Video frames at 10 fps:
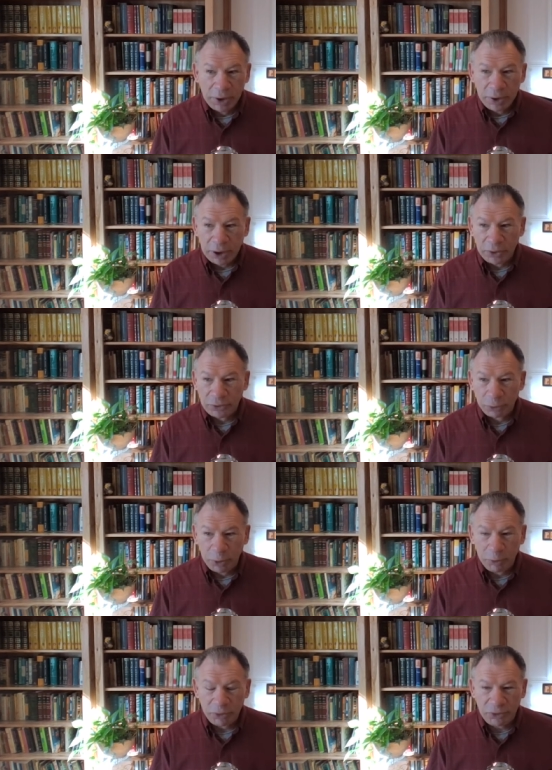Okay, so
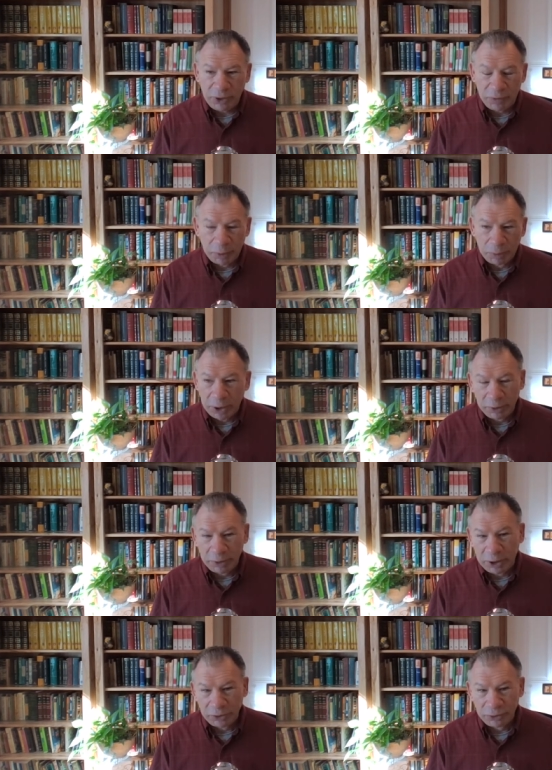we received him not
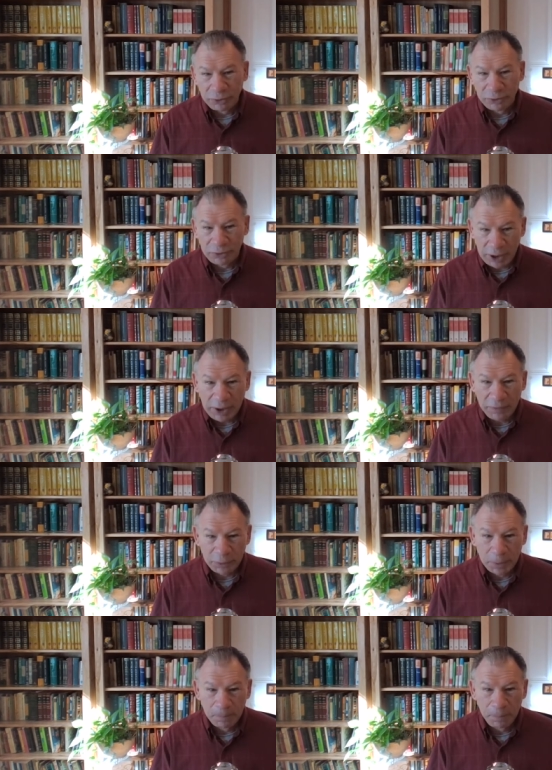only as our
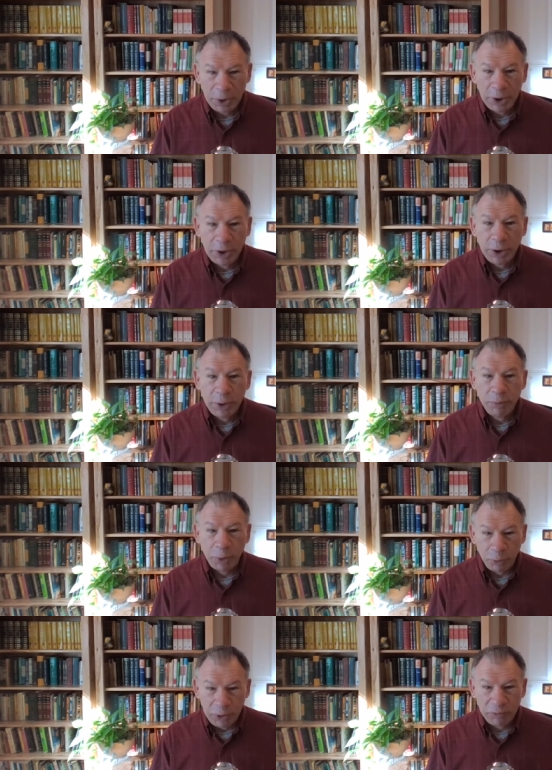Savior,
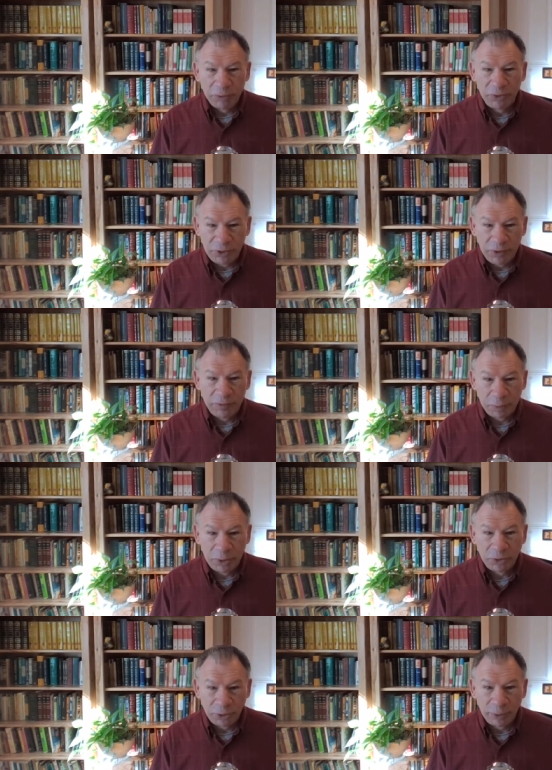but we received him
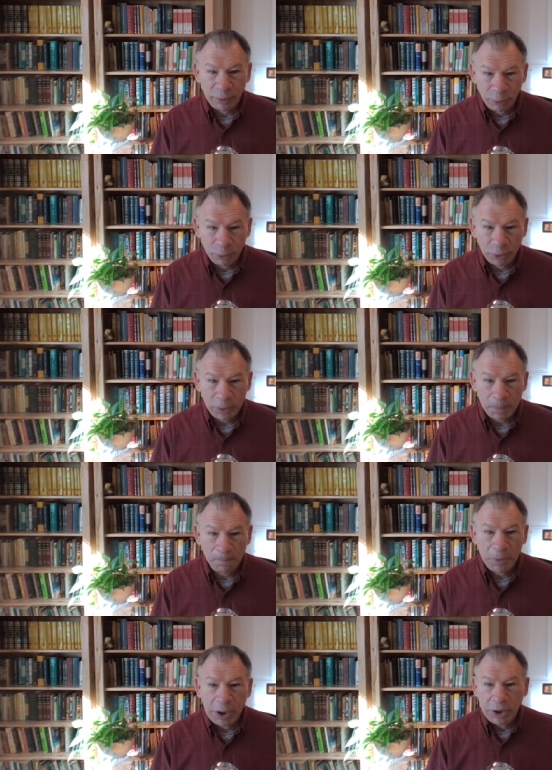as our Lord.
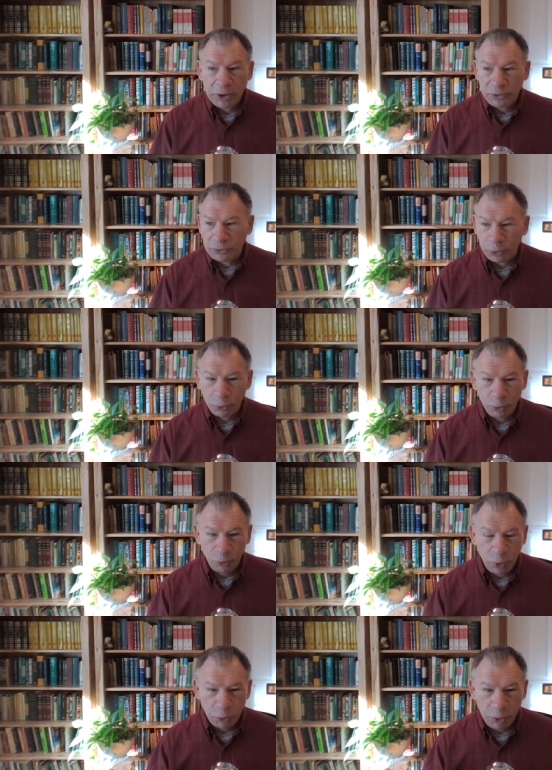So
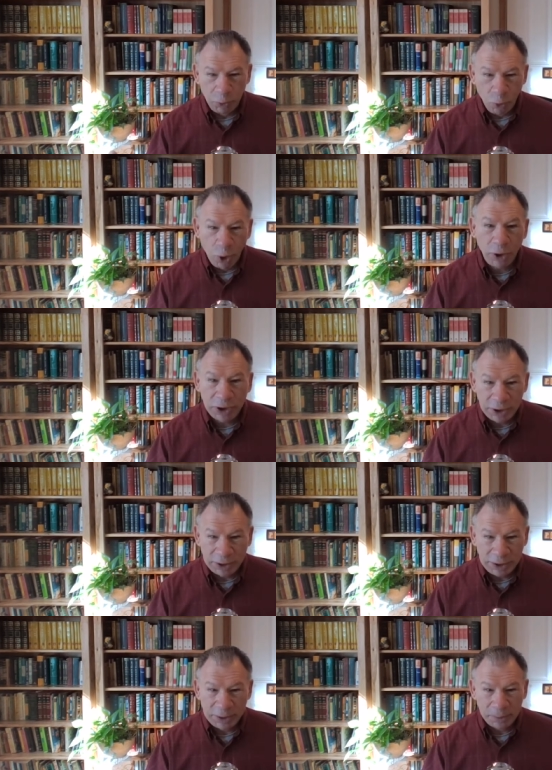when we walk
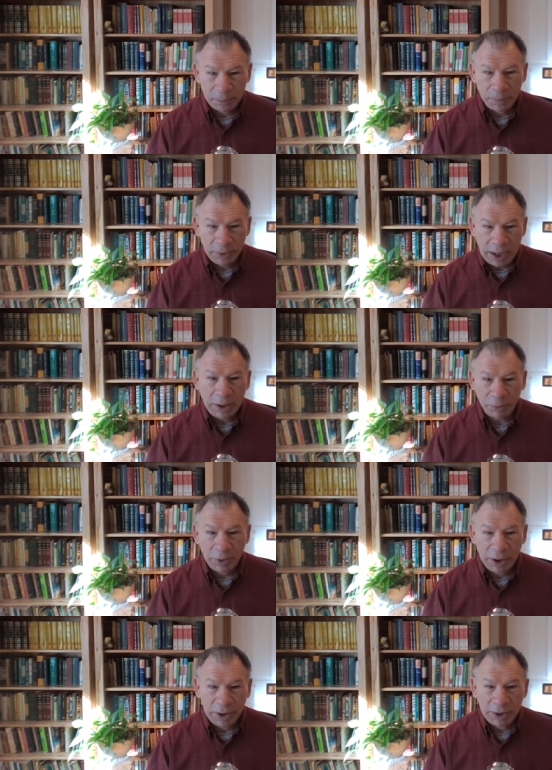in him that
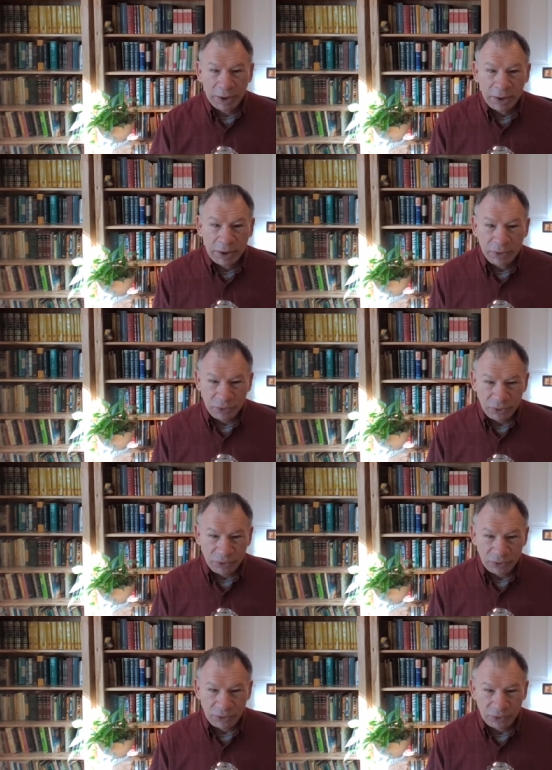way,
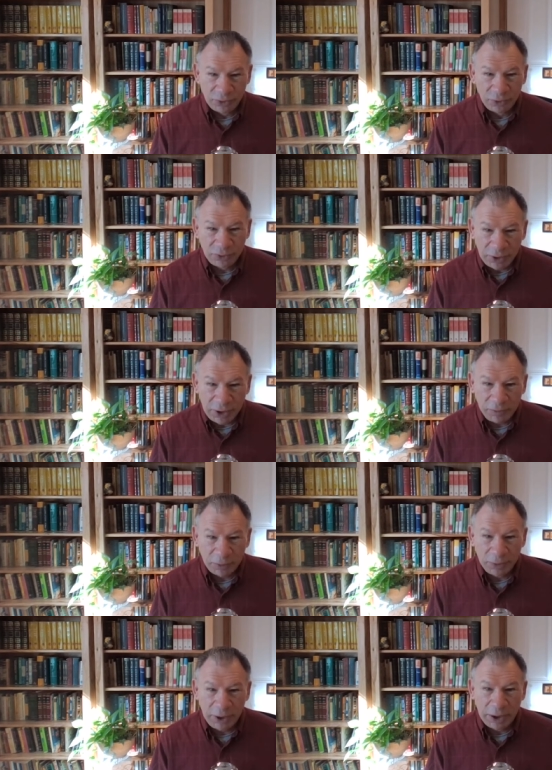Jesus is our
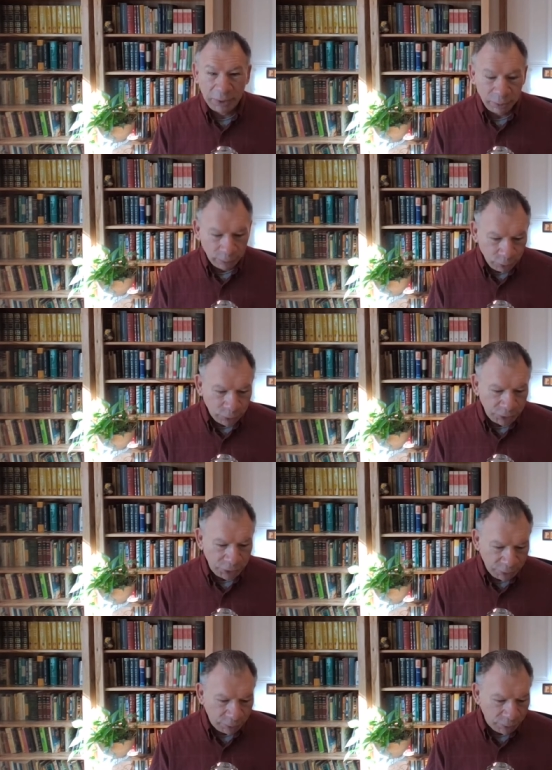Savior and our Lord
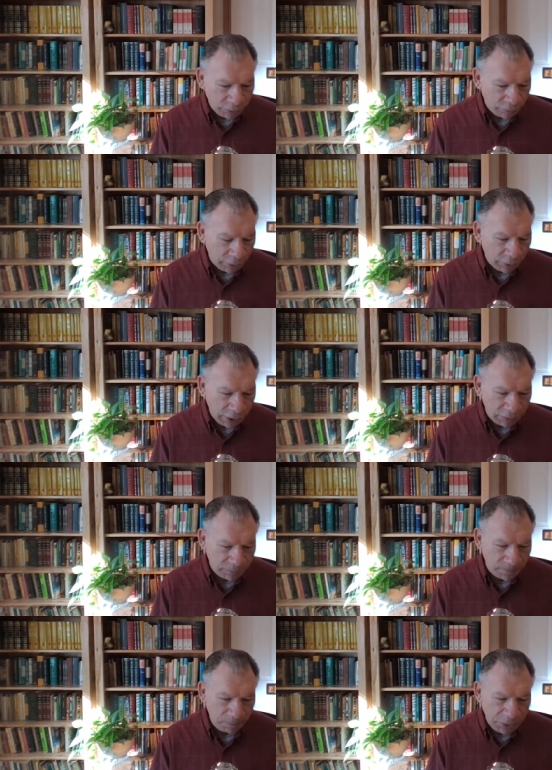and the Lord of our
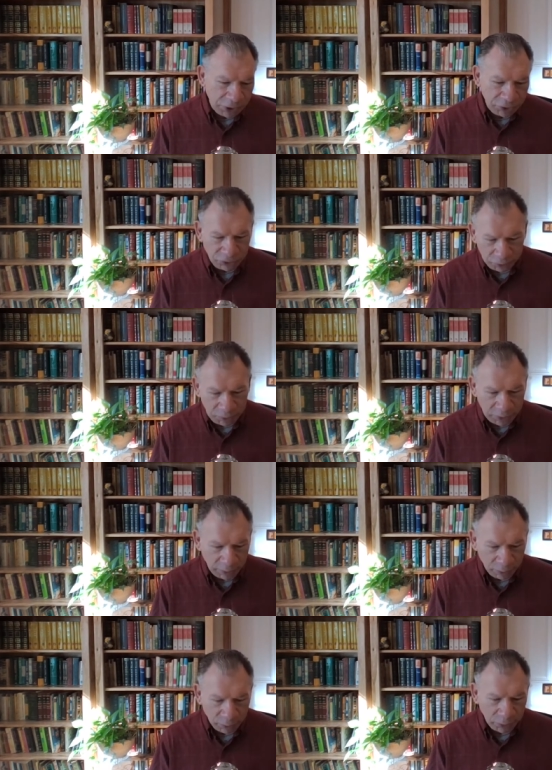life, and he should be the
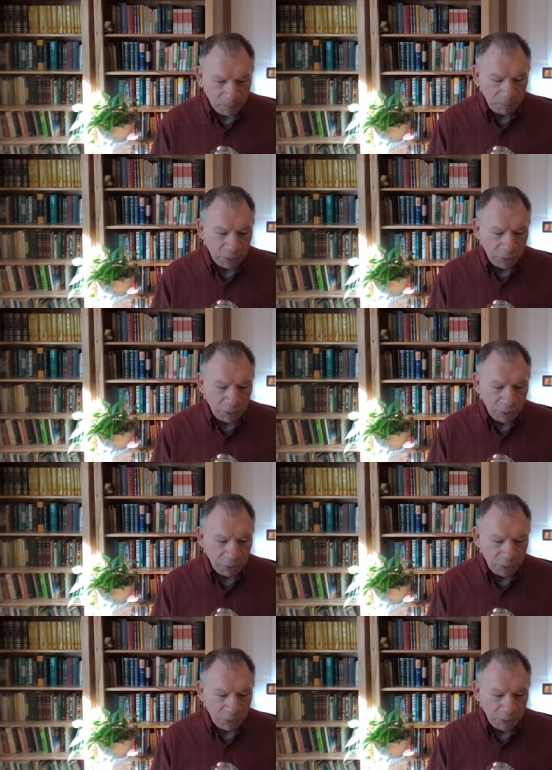Lord